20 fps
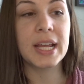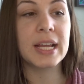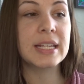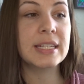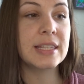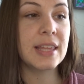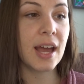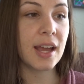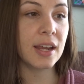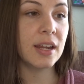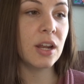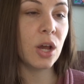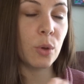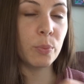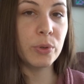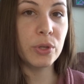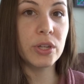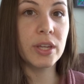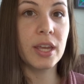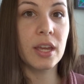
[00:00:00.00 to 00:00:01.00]
because that can
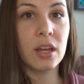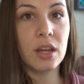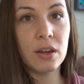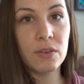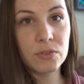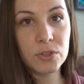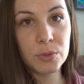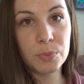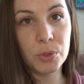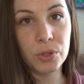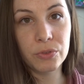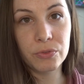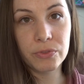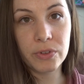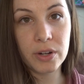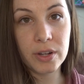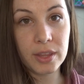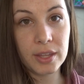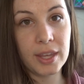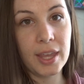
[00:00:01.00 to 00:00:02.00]
help you to get comfortable in
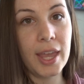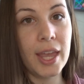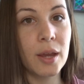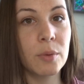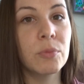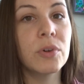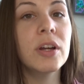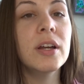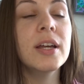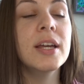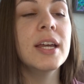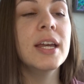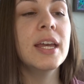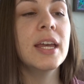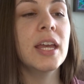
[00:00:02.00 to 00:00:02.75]
front of the camera.